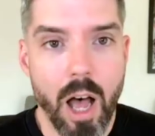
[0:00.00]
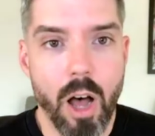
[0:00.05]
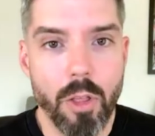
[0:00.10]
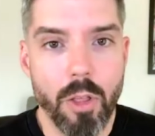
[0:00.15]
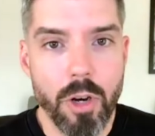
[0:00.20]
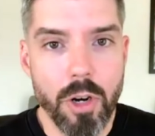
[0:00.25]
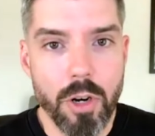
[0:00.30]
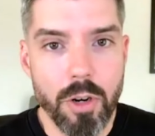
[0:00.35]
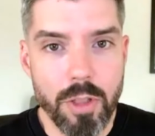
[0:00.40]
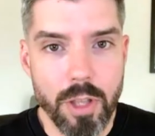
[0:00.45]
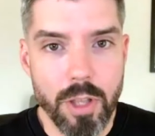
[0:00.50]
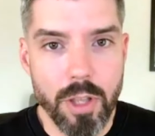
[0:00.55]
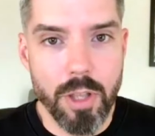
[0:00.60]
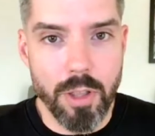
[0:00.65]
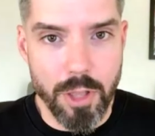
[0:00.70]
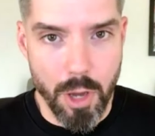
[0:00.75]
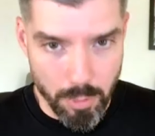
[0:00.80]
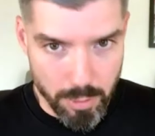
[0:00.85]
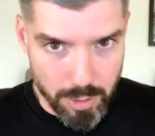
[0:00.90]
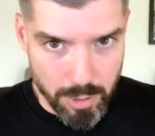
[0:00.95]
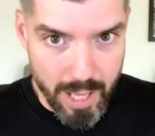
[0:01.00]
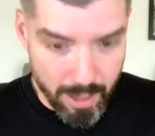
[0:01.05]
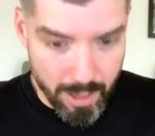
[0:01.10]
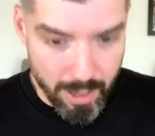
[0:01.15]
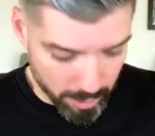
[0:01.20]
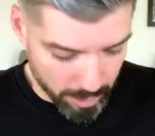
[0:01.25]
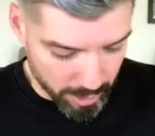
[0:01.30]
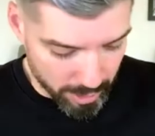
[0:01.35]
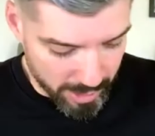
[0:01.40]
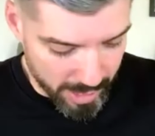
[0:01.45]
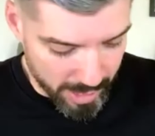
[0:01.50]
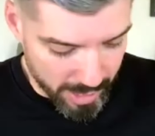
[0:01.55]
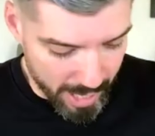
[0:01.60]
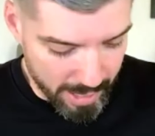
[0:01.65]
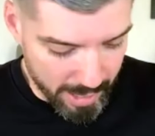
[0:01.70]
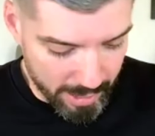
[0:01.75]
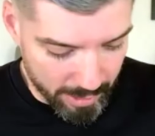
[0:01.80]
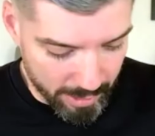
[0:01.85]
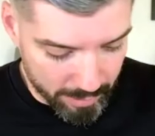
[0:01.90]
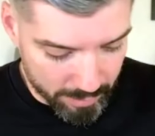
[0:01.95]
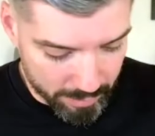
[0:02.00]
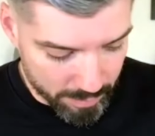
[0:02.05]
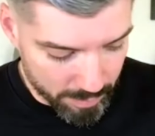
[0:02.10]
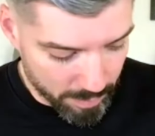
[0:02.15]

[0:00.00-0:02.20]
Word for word: other than those that are stated.